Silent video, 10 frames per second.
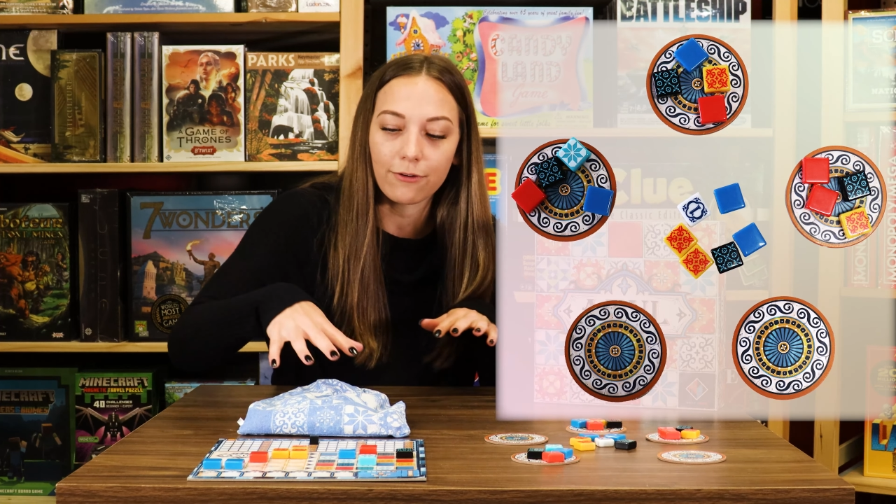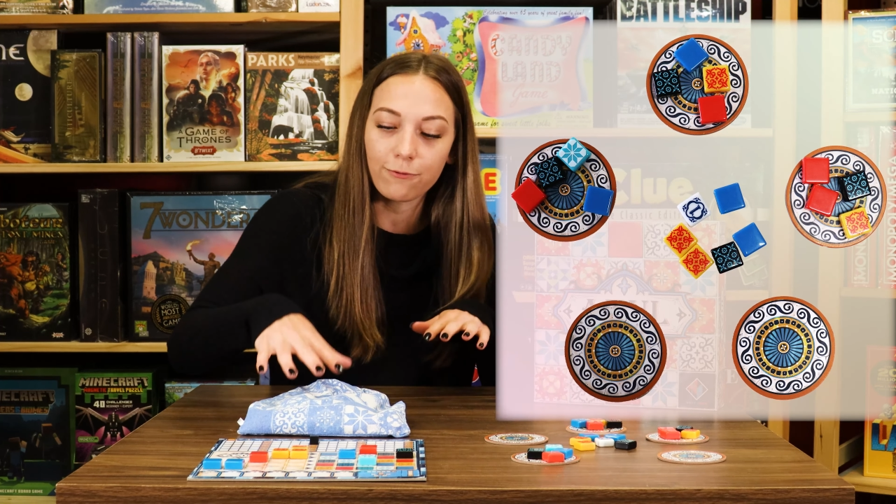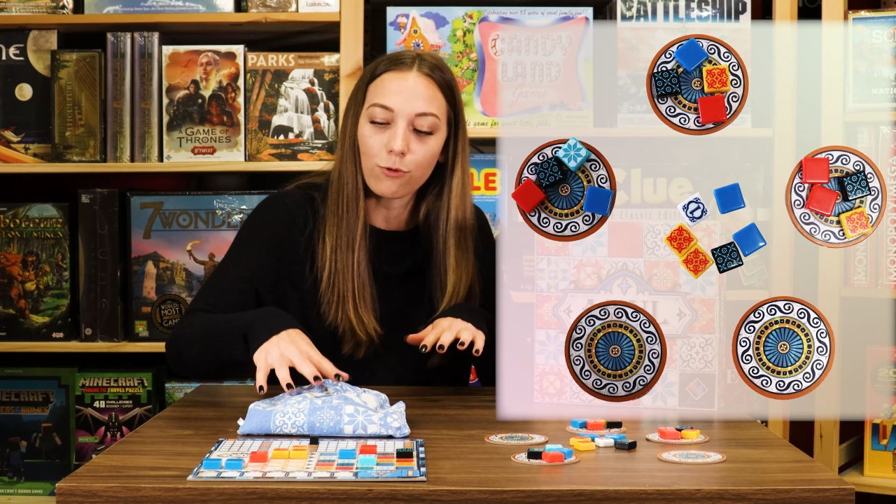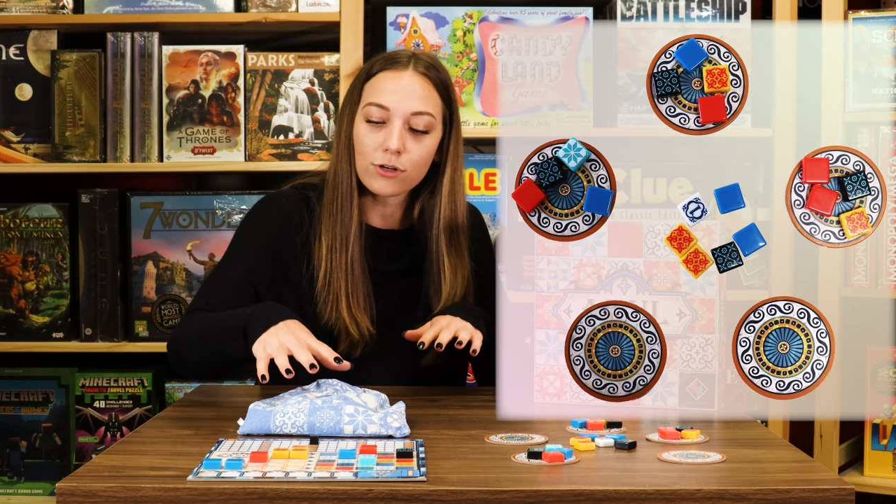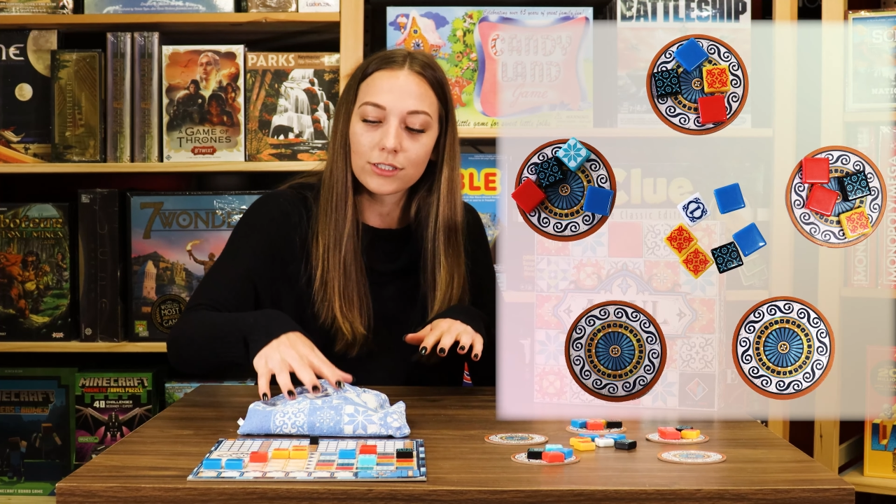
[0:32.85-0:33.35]

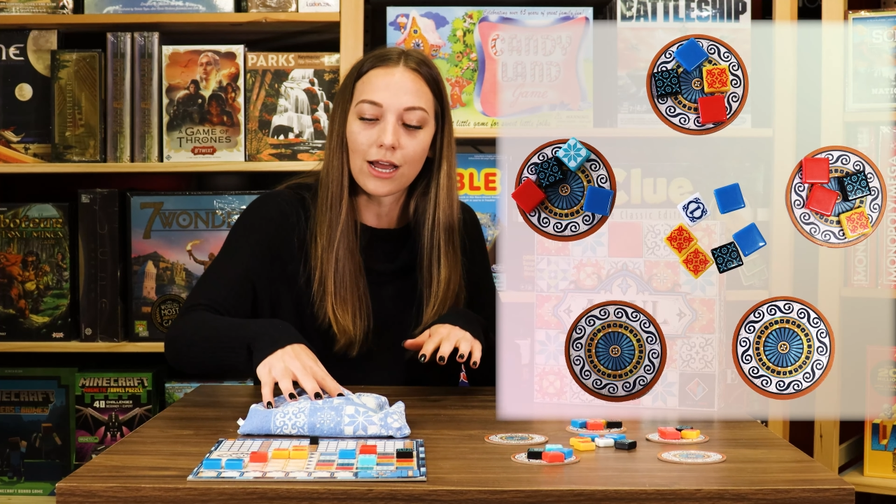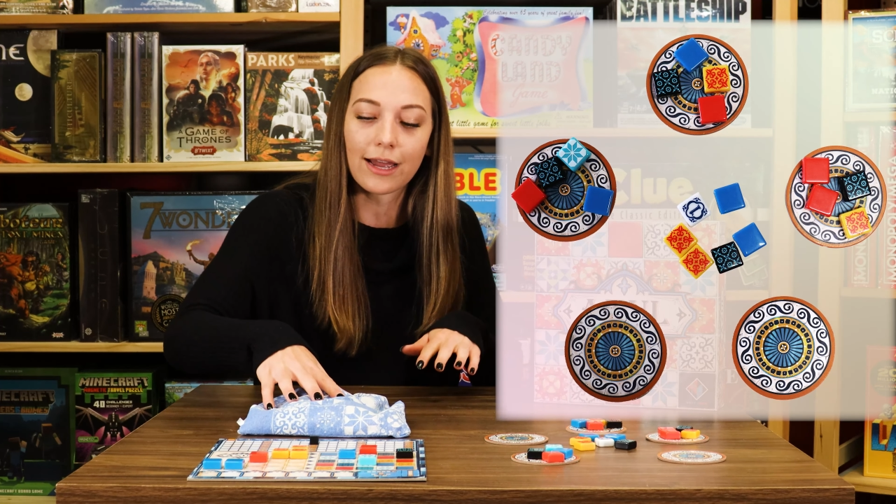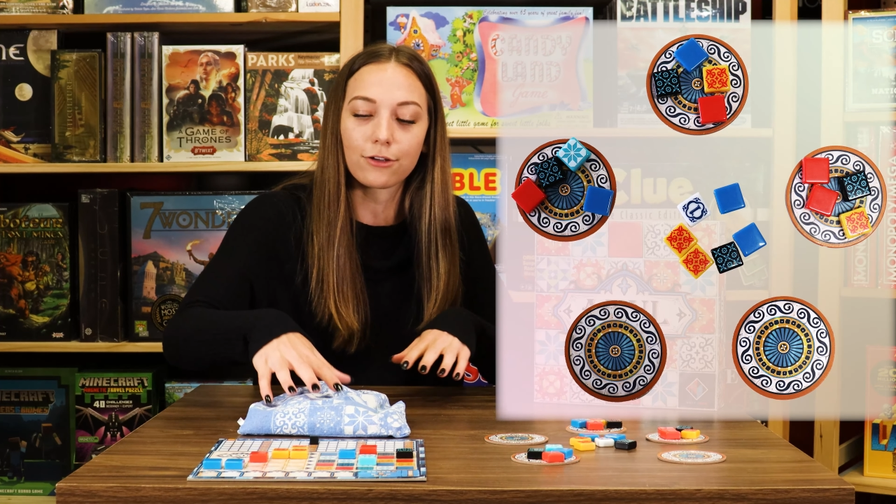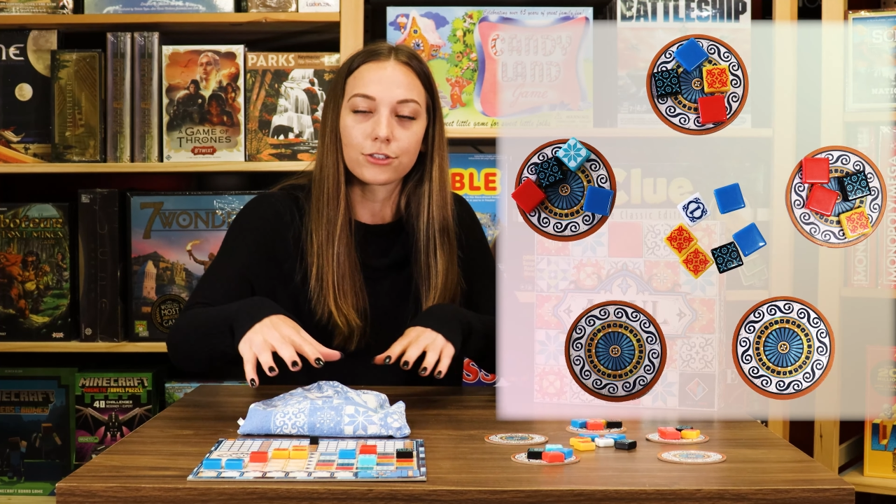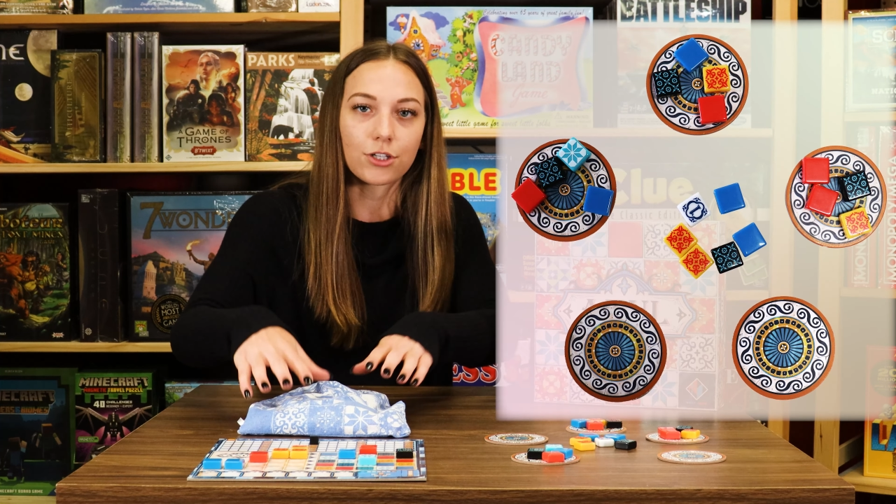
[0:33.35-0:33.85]
and 4
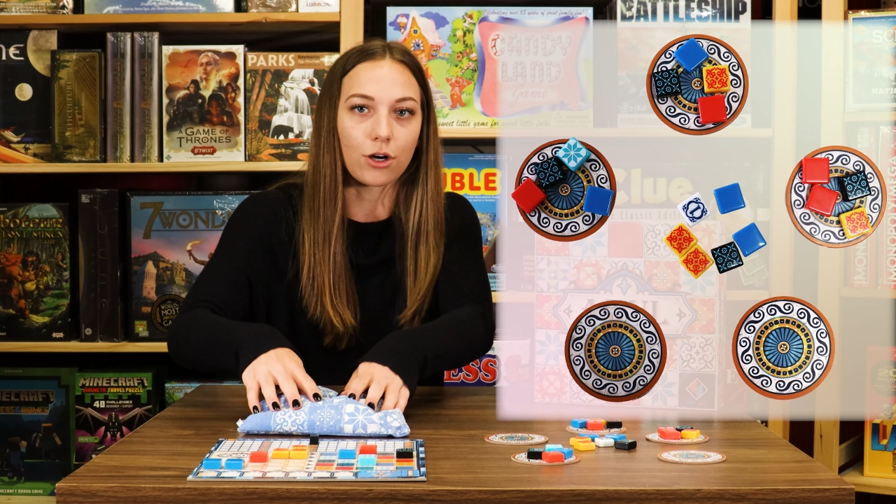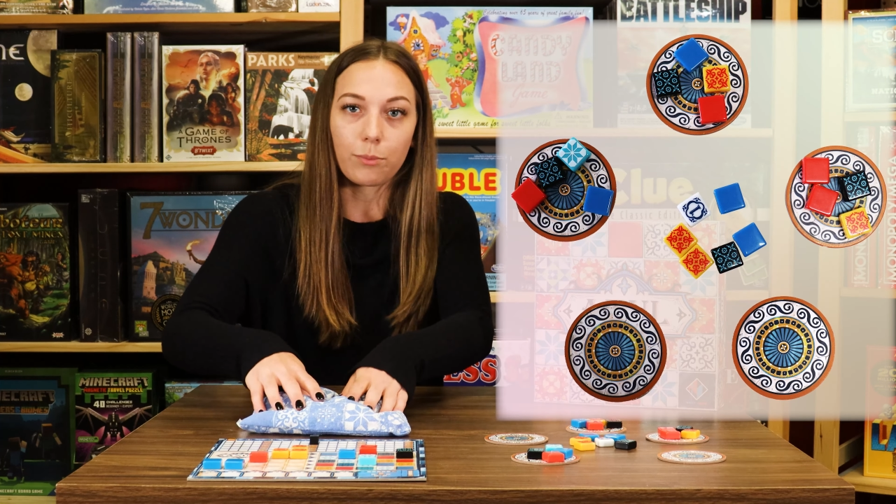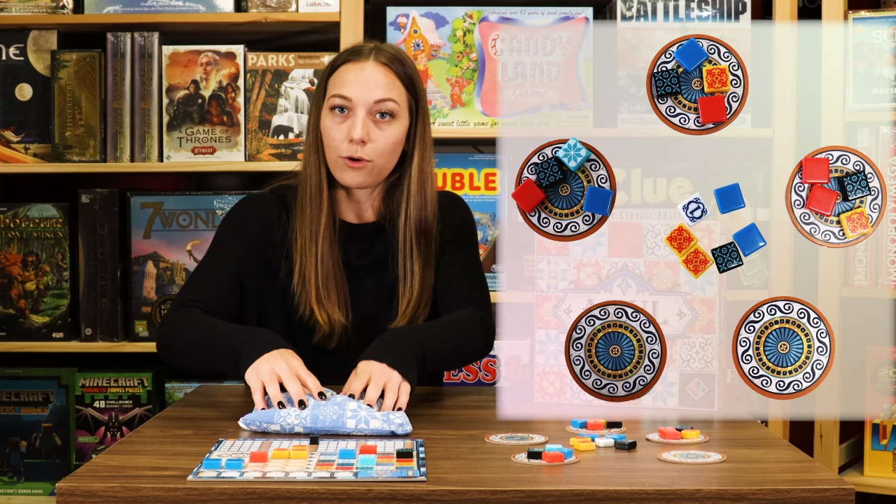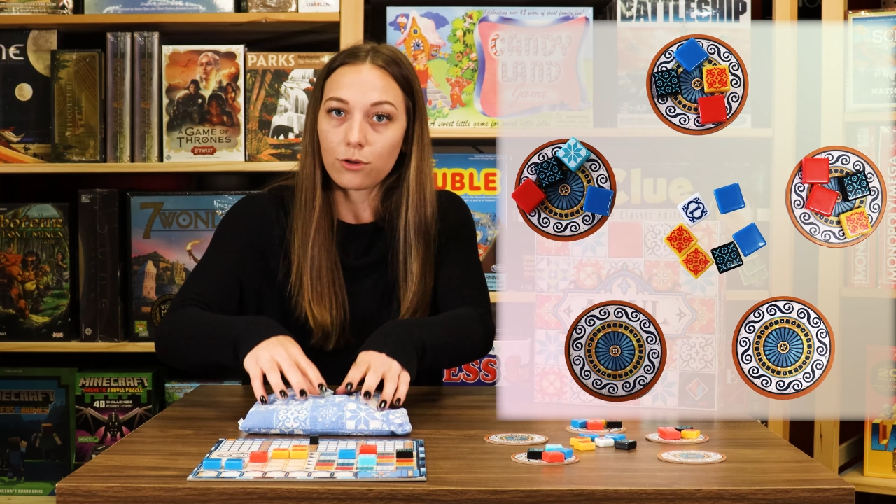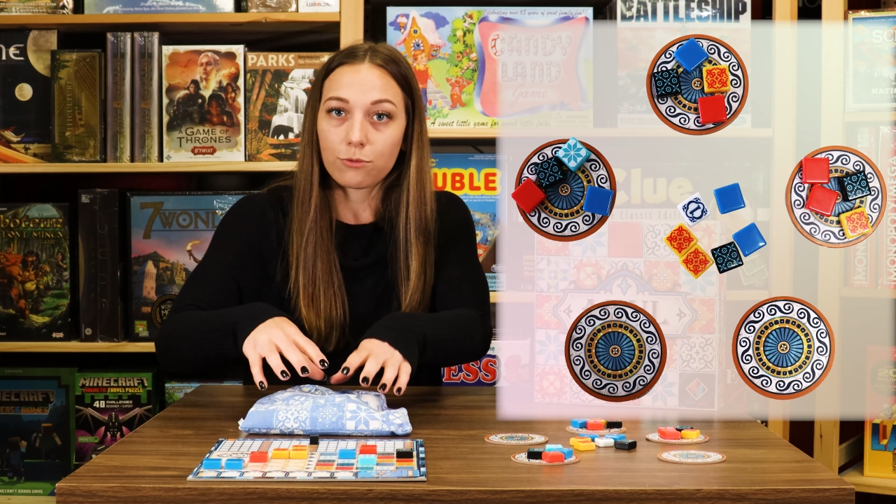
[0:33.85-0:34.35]
tiles are
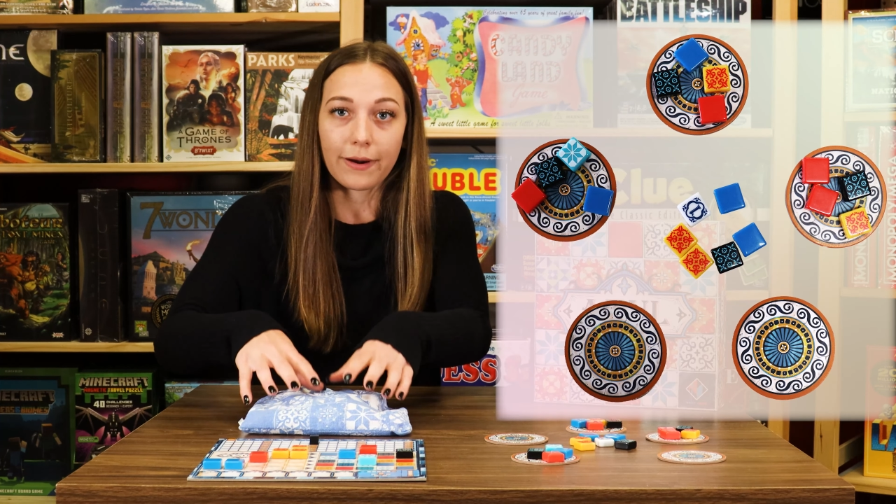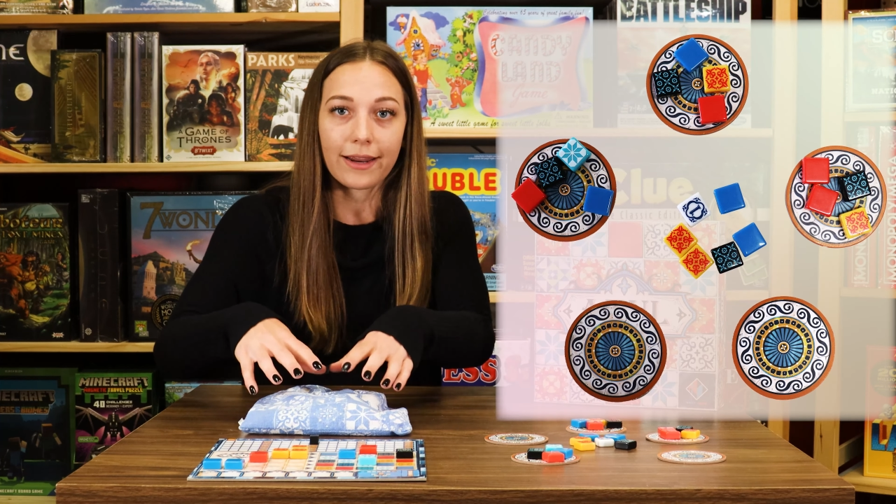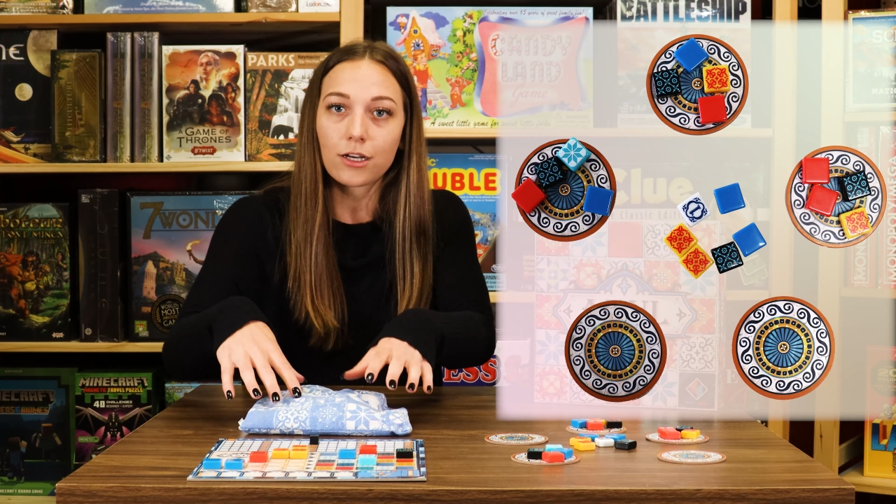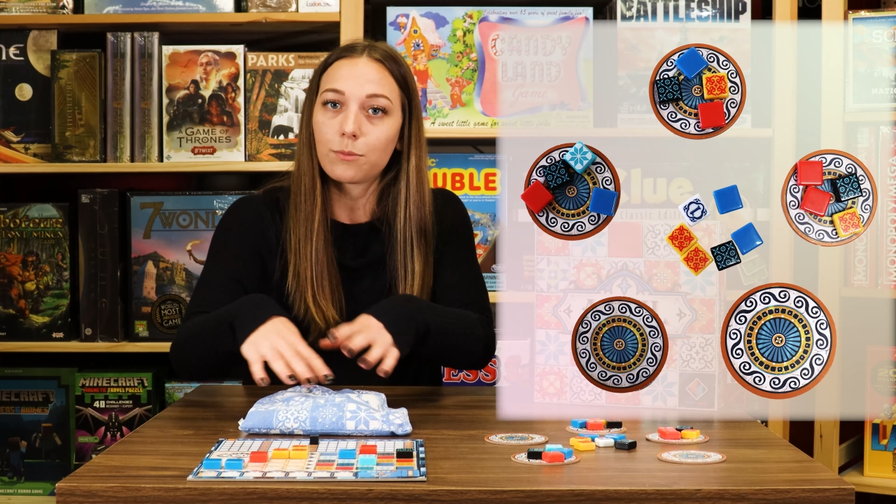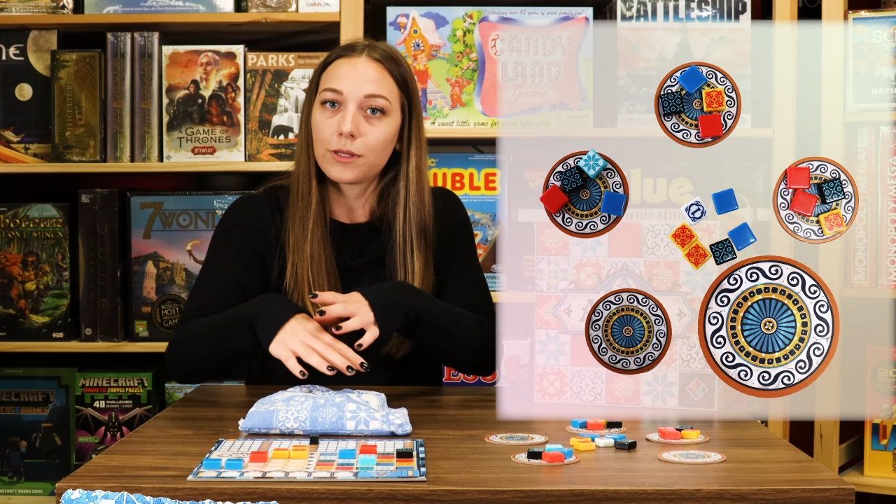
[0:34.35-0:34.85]
pulled
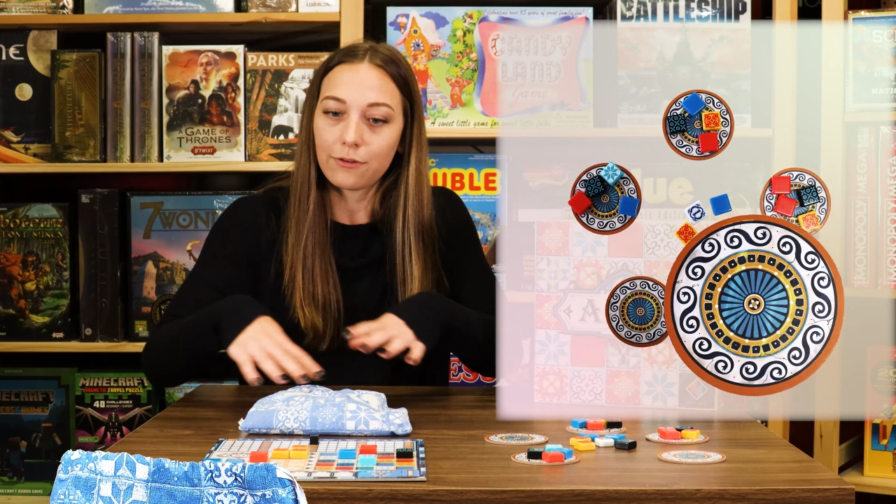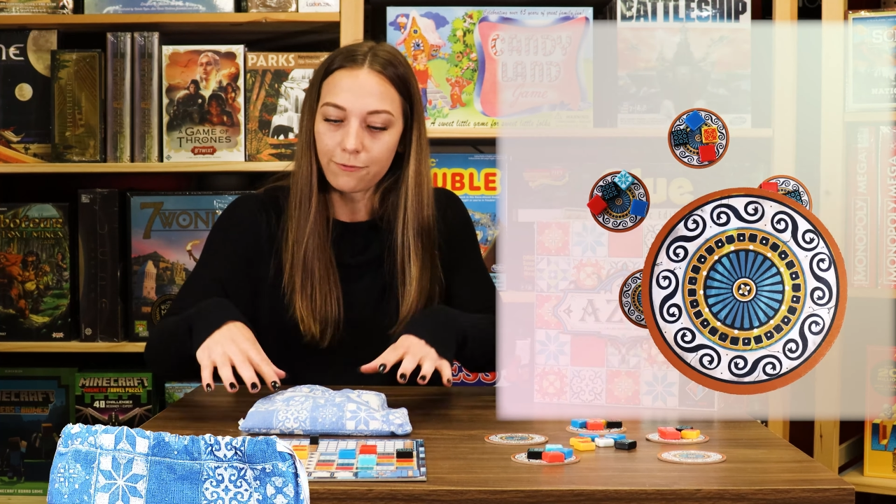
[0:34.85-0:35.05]
randomly